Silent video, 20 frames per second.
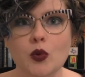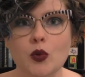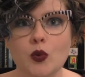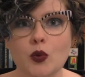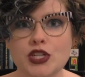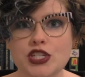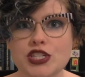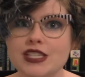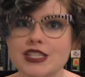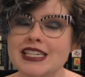
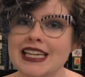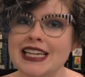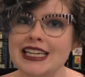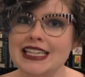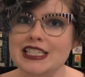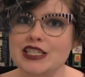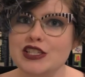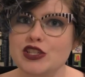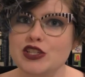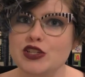Which is
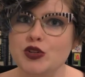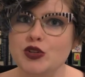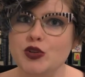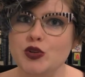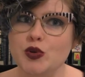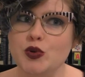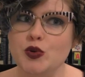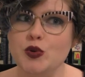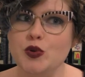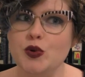connected
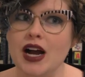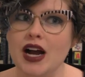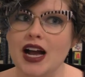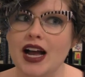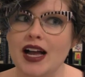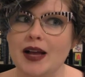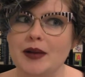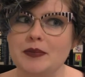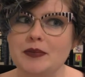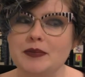to
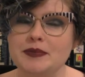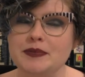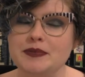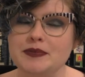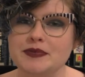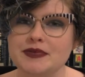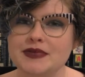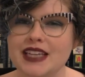kind